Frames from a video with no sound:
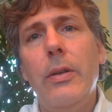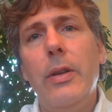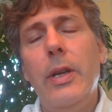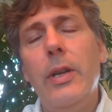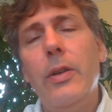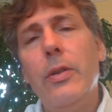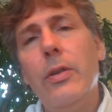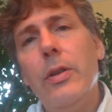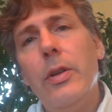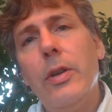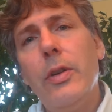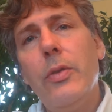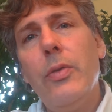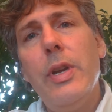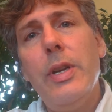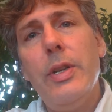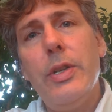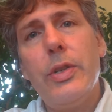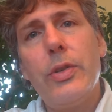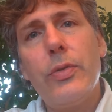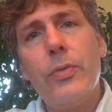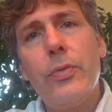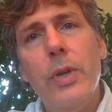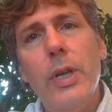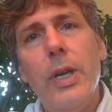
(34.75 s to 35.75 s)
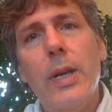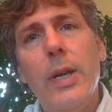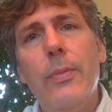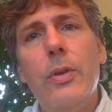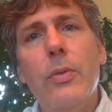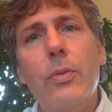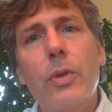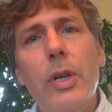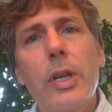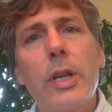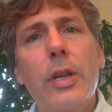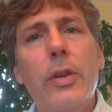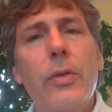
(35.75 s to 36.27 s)
In order to create a script,
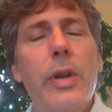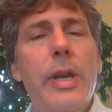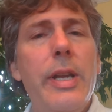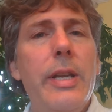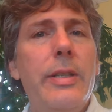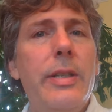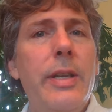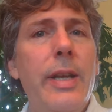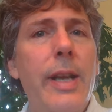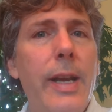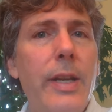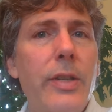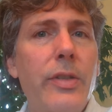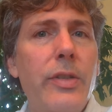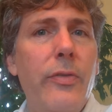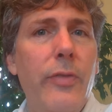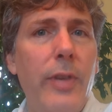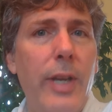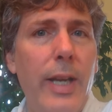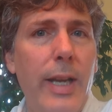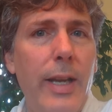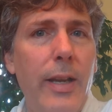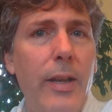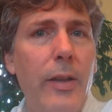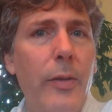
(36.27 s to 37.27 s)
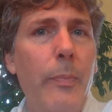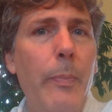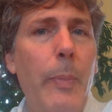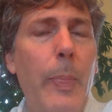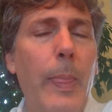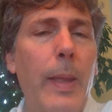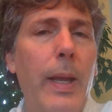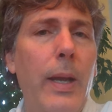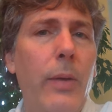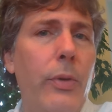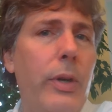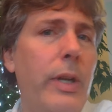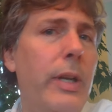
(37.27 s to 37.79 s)
we're going to create a text file,
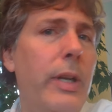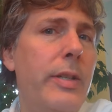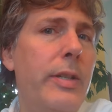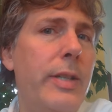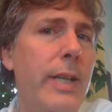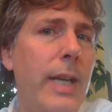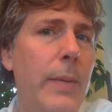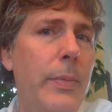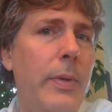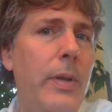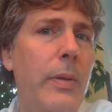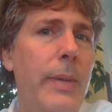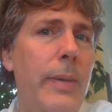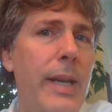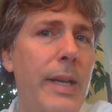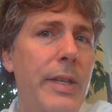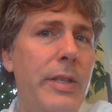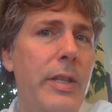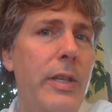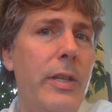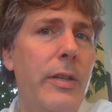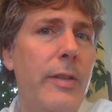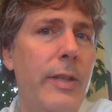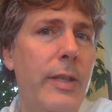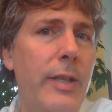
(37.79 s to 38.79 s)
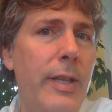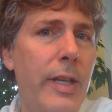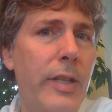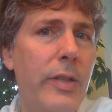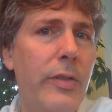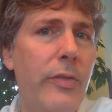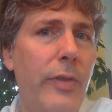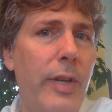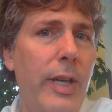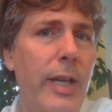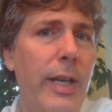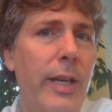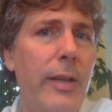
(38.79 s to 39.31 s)
and we're going to type commands into the text
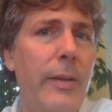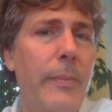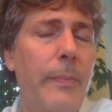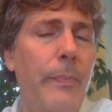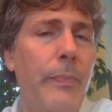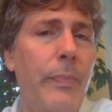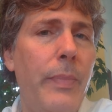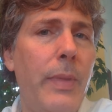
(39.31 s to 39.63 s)
file.